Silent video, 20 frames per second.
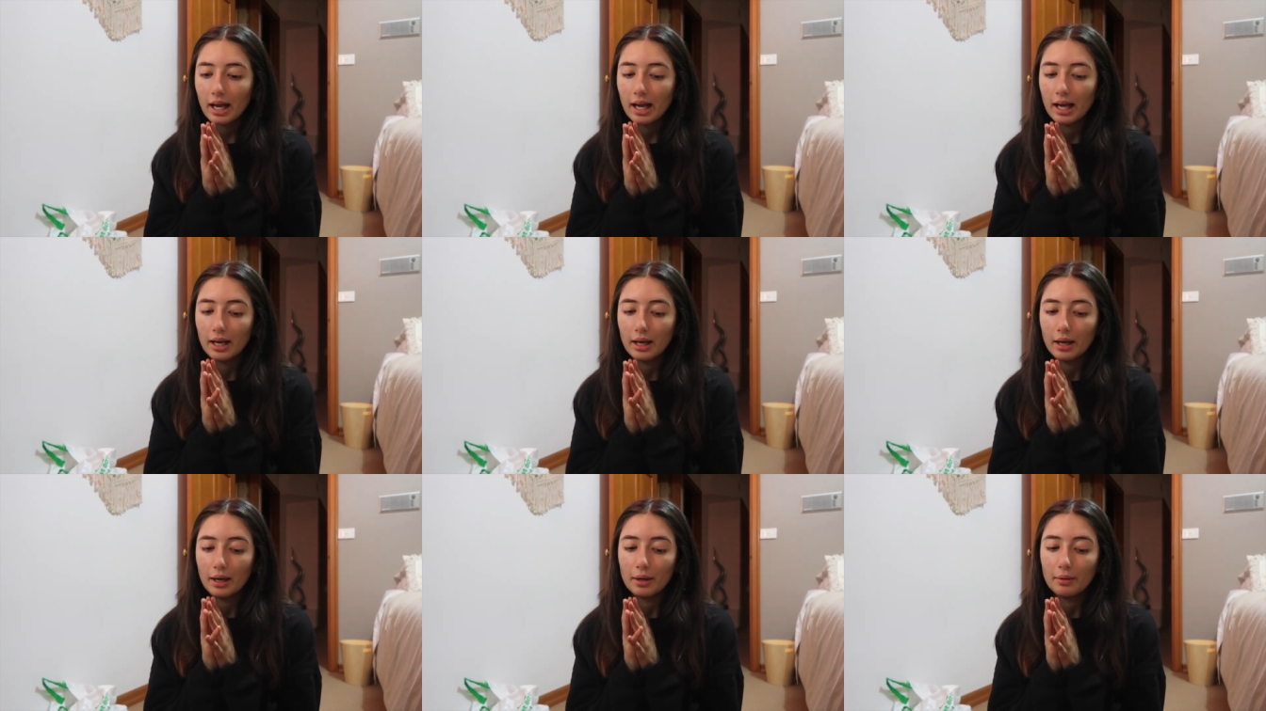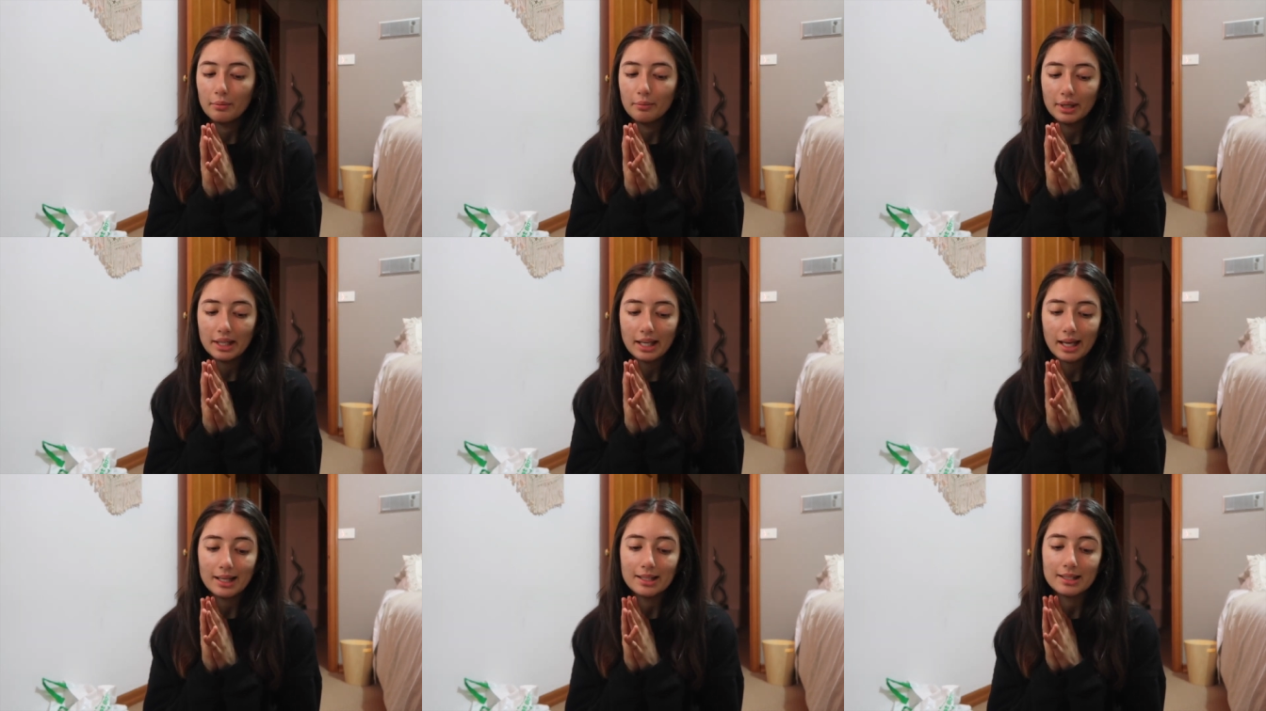Um,
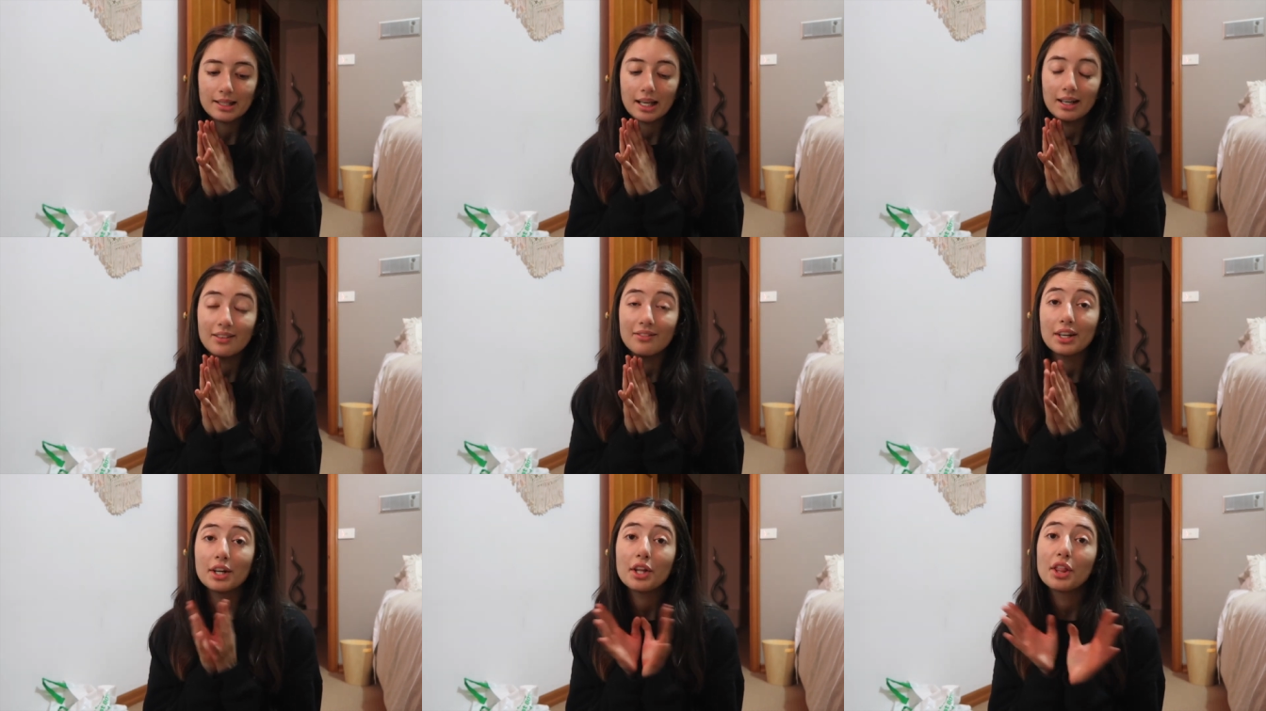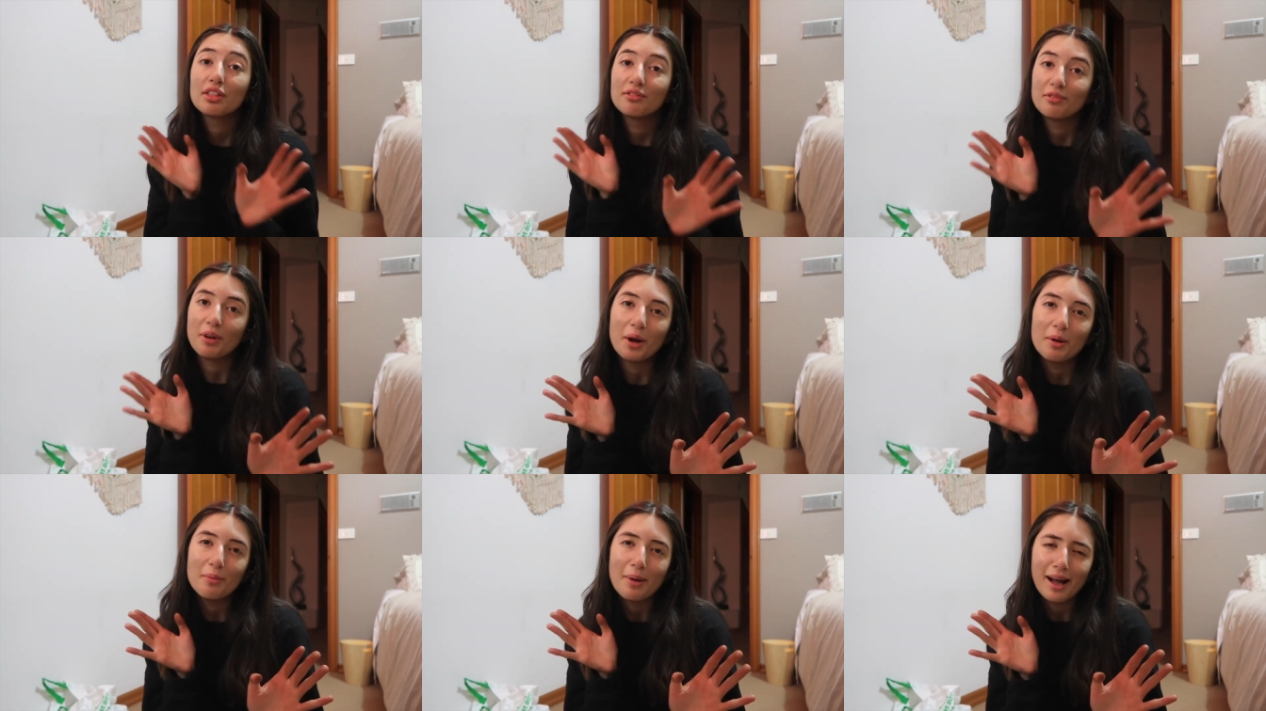but yeah, it's kind of like a
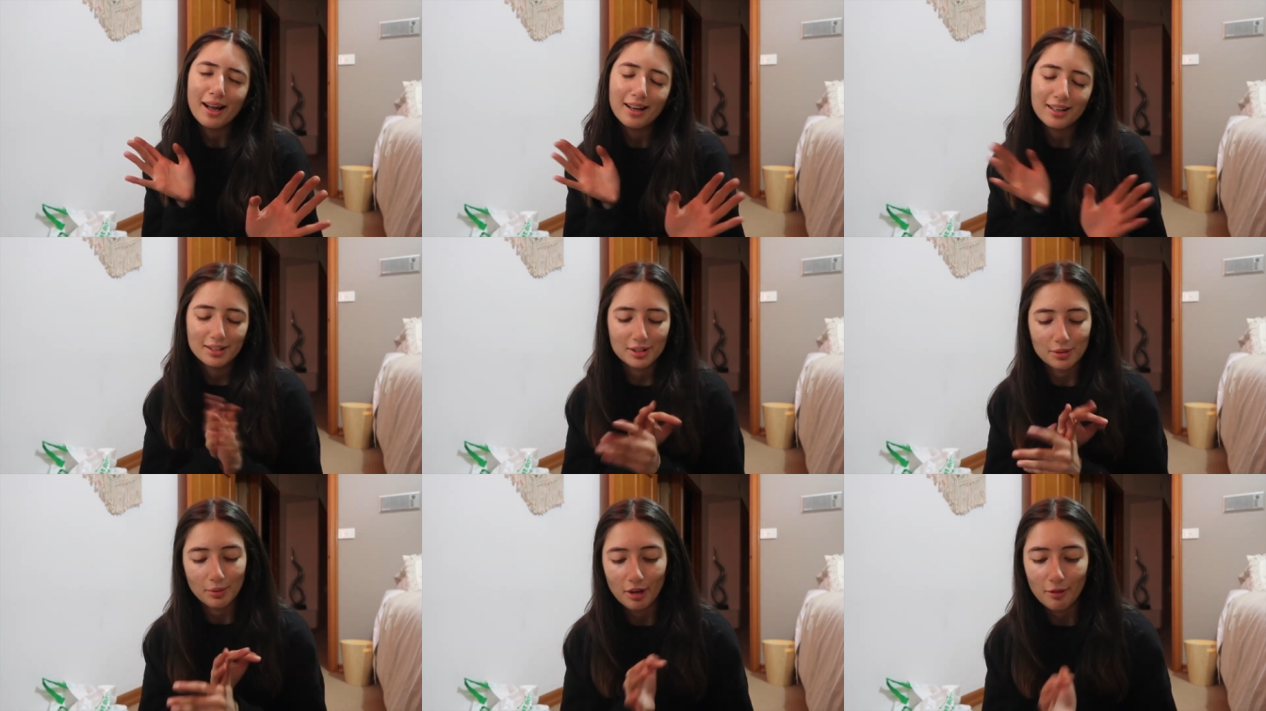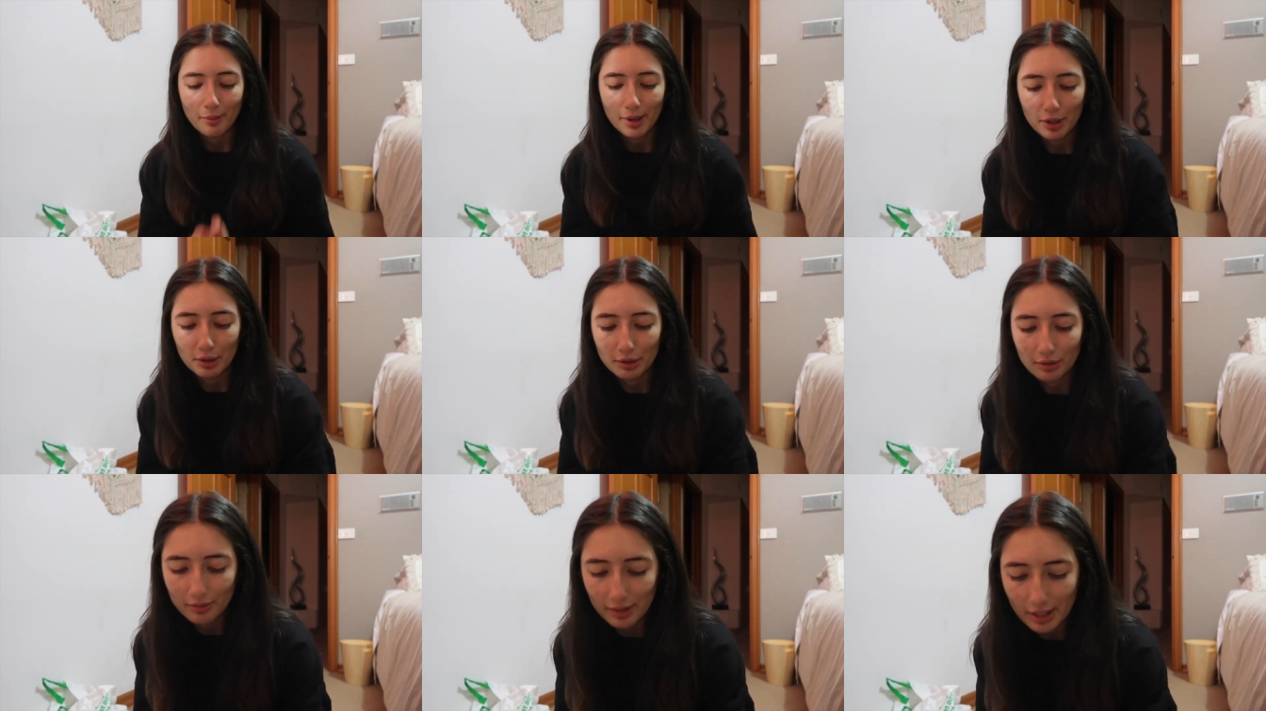throwback to one of
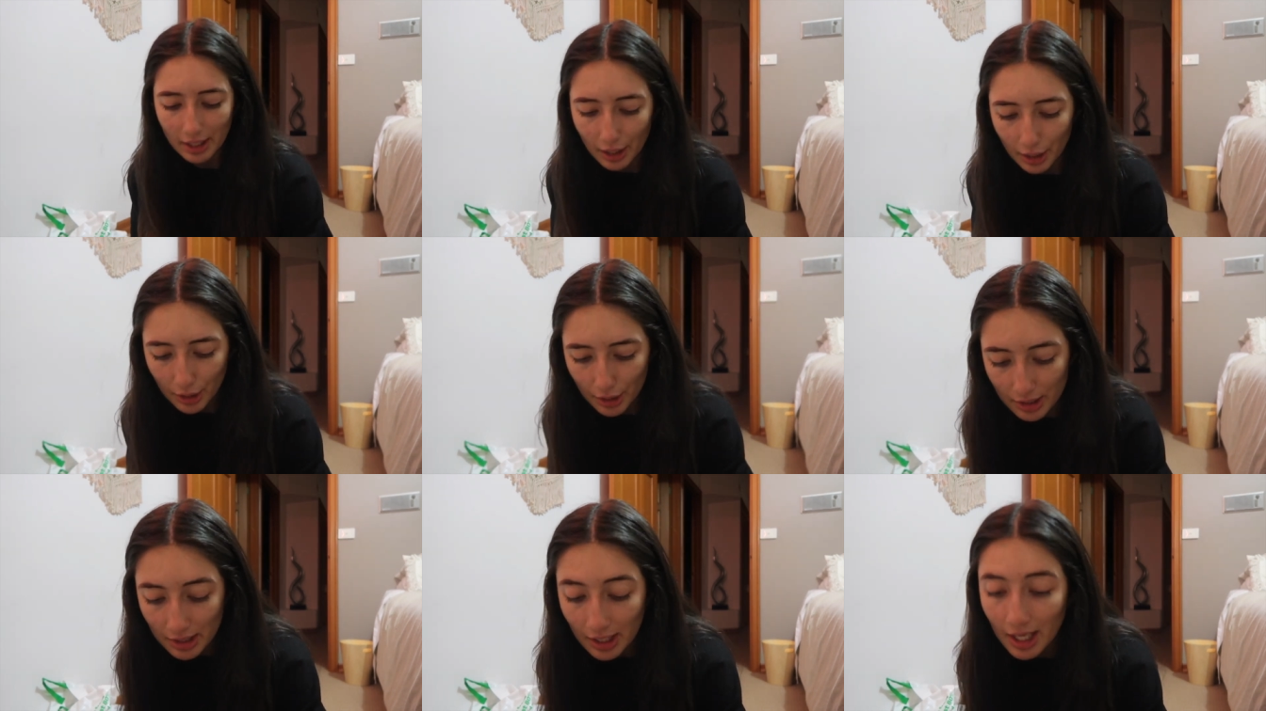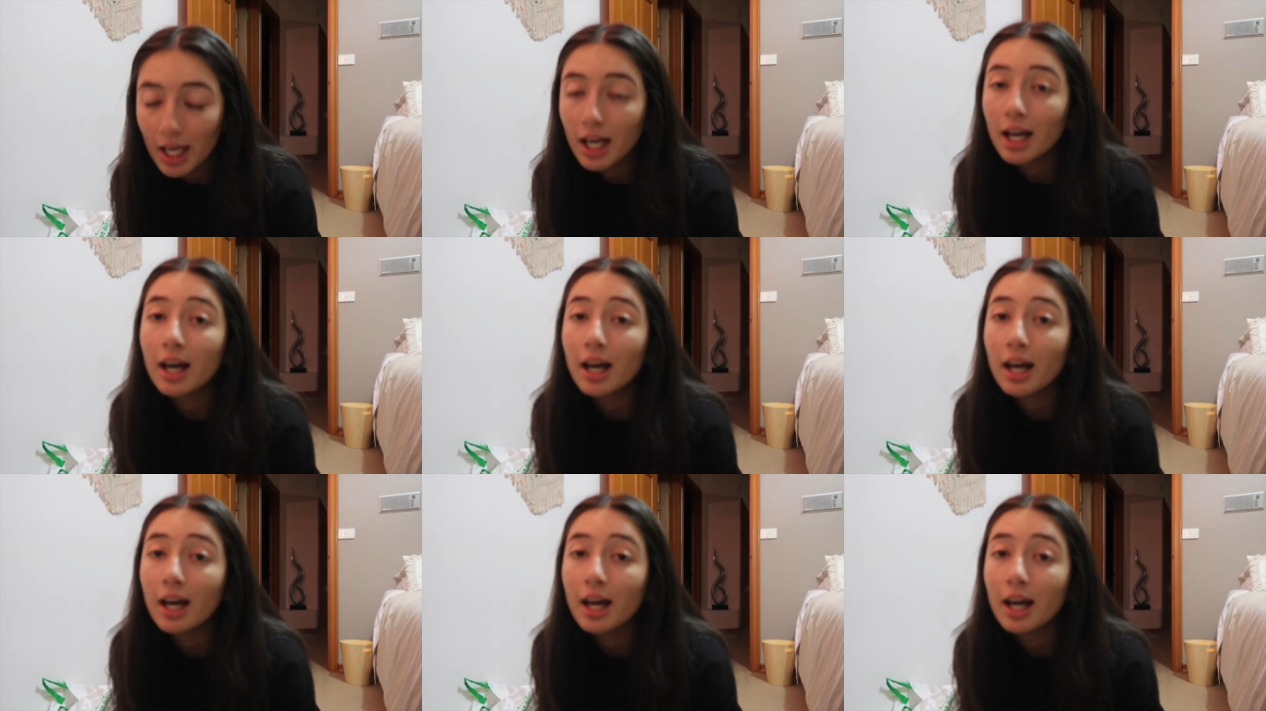my old videos